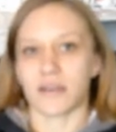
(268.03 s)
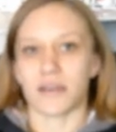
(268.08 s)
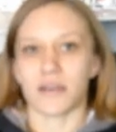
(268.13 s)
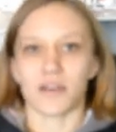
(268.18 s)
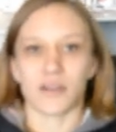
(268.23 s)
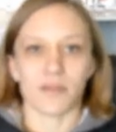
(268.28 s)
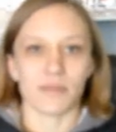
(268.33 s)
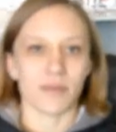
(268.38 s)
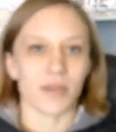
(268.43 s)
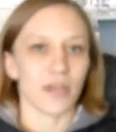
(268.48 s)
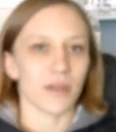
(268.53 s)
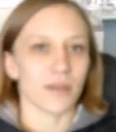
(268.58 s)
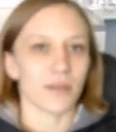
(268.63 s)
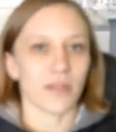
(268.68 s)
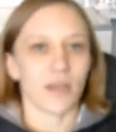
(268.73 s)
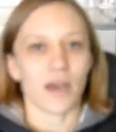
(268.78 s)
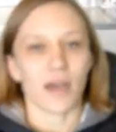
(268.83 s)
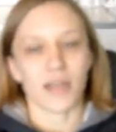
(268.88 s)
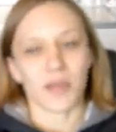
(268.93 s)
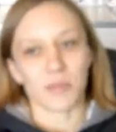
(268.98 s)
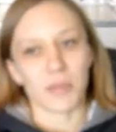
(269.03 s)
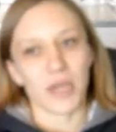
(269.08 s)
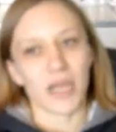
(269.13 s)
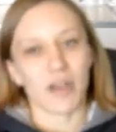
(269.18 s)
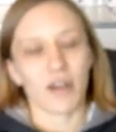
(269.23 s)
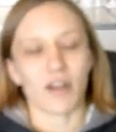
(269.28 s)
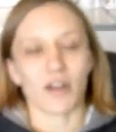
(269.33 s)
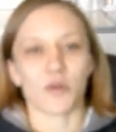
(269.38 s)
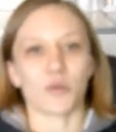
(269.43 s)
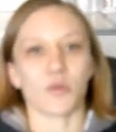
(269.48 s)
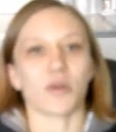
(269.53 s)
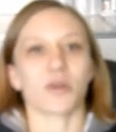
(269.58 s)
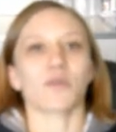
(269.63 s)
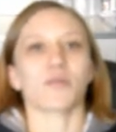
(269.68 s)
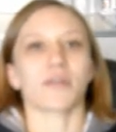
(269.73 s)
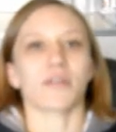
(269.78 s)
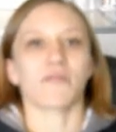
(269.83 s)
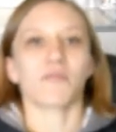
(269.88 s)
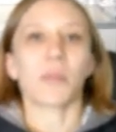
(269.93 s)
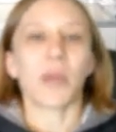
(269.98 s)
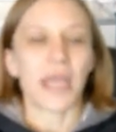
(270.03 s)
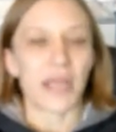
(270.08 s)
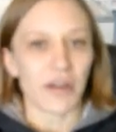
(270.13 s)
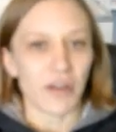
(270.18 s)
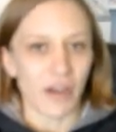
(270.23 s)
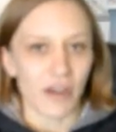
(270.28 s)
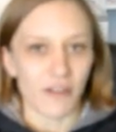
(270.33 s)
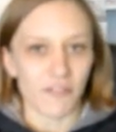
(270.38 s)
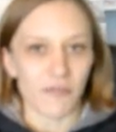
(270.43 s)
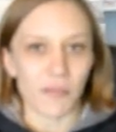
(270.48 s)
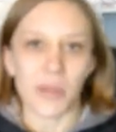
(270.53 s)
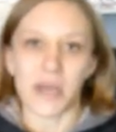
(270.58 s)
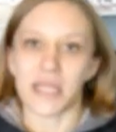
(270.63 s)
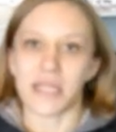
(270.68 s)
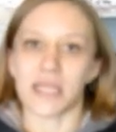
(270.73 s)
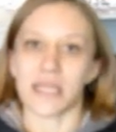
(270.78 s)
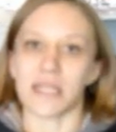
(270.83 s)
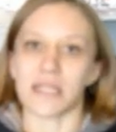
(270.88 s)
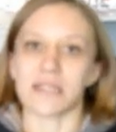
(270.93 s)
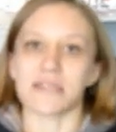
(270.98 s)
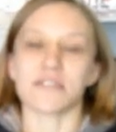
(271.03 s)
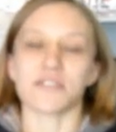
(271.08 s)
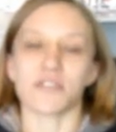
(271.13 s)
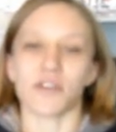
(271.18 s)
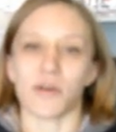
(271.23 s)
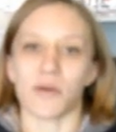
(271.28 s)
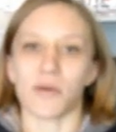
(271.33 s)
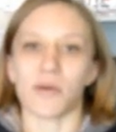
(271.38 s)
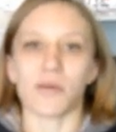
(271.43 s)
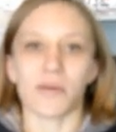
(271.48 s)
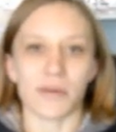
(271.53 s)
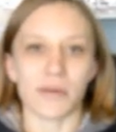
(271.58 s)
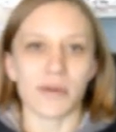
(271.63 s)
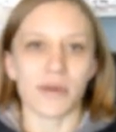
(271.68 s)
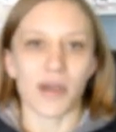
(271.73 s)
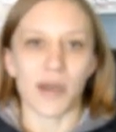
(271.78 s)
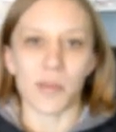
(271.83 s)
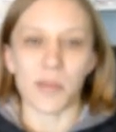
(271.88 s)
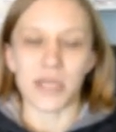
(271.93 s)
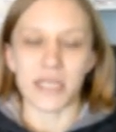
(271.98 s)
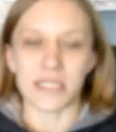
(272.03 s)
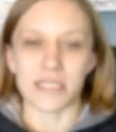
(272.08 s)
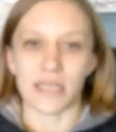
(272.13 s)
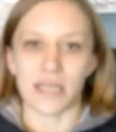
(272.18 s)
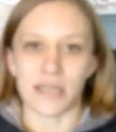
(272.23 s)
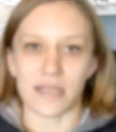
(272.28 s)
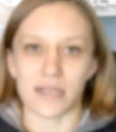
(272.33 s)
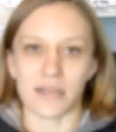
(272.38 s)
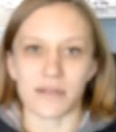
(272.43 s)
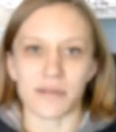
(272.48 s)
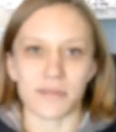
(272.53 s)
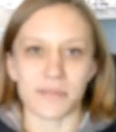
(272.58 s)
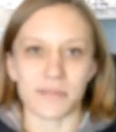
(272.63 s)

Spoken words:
a lot of my hard work would have paid off by then, so I'm excited.